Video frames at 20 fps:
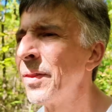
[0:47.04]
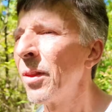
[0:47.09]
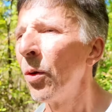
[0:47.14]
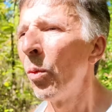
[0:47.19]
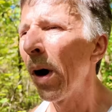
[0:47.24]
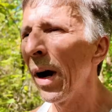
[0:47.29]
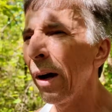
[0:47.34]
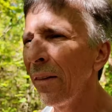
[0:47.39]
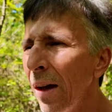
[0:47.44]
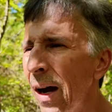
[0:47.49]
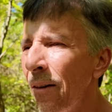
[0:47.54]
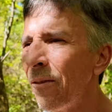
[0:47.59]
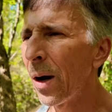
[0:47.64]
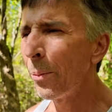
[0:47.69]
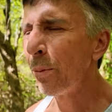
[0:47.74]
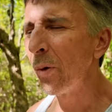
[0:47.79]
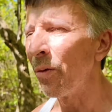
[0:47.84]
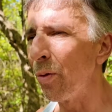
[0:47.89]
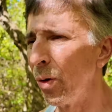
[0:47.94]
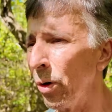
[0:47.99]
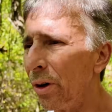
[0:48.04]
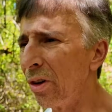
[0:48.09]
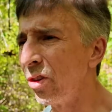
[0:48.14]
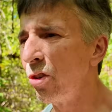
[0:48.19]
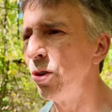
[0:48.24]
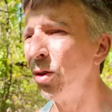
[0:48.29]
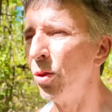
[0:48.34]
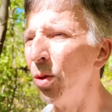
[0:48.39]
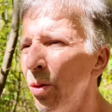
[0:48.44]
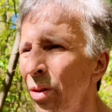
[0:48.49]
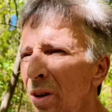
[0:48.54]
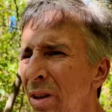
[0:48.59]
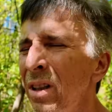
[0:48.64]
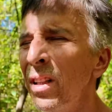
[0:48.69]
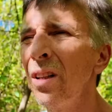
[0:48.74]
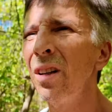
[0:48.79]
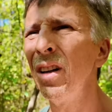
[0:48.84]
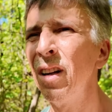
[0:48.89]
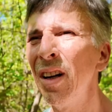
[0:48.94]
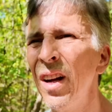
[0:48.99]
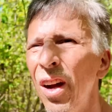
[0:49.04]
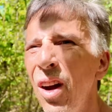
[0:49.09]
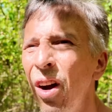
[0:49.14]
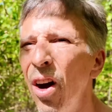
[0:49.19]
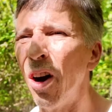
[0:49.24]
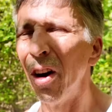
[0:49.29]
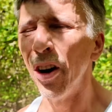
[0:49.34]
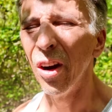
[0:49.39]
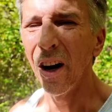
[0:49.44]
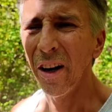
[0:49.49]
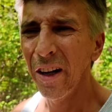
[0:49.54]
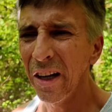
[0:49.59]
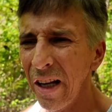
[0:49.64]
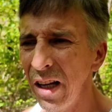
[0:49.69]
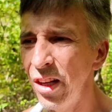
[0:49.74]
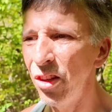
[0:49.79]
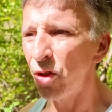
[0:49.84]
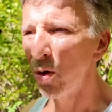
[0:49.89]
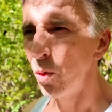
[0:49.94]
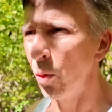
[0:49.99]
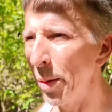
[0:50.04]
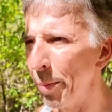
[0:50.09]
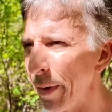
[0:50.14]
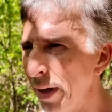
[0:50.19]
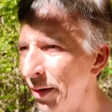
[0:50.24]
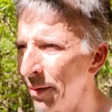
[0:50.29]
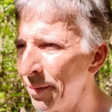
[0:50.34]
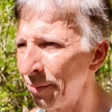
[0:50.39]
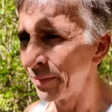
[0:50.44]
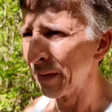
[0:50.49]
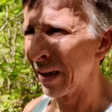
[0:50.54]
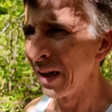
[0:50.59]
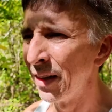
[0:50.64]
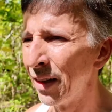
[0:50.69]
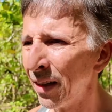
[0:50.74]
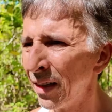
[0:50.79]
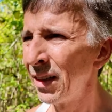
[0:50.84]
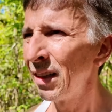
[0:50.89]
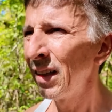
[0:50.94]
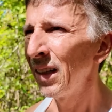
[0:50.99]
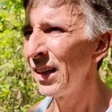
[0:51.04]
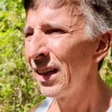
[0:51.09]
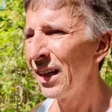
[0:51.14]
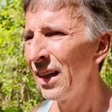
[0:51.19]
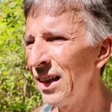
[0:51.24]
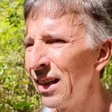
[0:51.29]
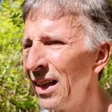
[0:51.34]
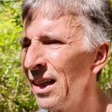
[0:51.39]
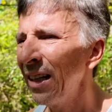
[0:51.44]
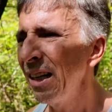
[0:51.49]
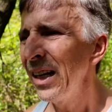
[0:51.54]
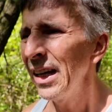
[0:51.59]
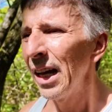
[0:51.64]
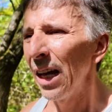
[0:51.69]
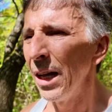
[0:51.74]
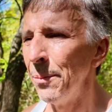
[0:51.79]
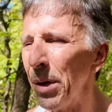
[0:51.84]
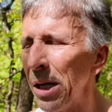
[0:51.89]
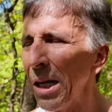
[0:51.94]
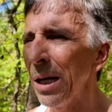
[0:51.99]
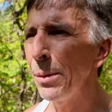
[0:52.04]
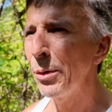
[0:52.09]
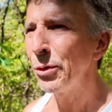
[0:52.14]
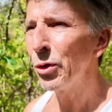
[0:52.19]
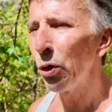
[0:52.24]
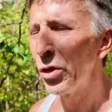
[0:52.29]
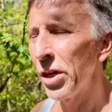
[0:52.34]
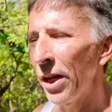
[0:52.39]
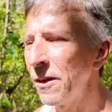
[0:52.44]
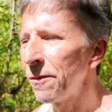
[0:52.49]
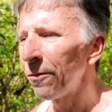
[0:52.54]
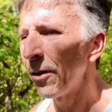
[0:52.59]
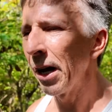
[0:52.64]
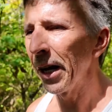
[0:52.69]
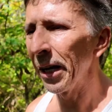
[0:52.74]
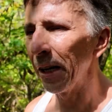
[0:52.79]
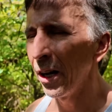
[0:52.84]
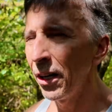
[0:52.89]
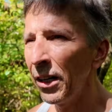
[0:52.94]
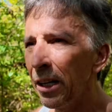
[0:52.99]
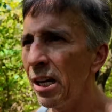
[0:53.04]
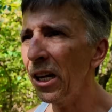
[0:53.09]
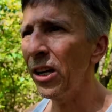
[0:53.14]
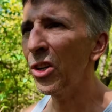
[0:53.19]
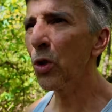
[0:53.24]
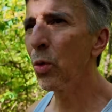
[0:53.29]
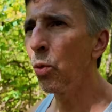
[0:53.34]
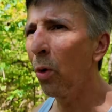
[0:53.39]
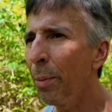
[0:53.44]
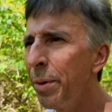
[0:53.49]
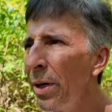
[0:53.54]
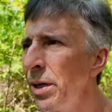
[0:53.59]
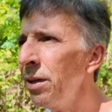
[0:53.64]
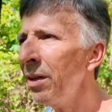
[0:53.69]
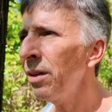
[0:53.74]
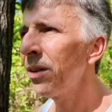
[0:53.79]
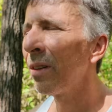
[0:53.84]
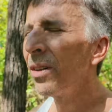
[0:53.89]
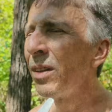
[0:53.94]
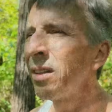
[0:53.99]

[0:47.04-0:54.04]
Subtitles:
The wildlife I'm referring to are unhinged women. And being able to identify an unhinged woman